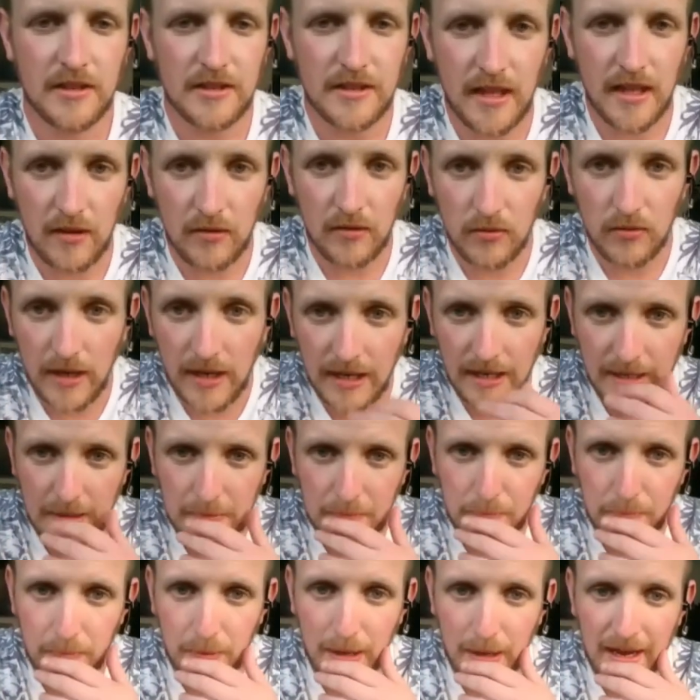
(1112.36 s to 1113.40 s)
Start really
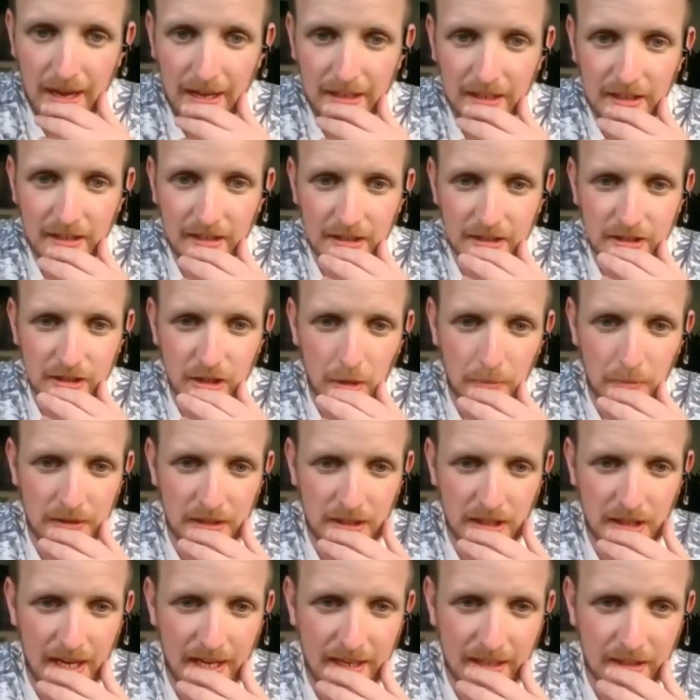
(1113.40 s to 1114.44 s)
burning the top
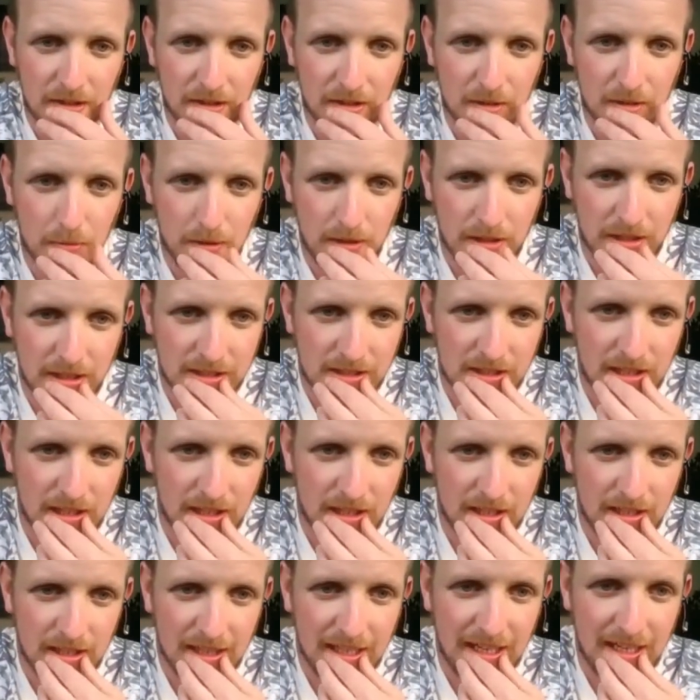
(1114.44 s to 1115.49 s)
thigh on the one that
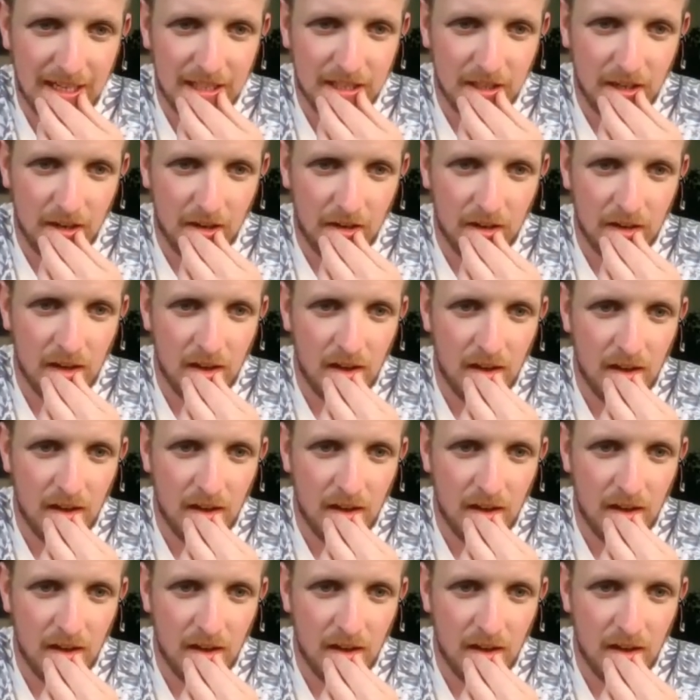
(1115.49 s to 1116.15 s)
you're leaning on.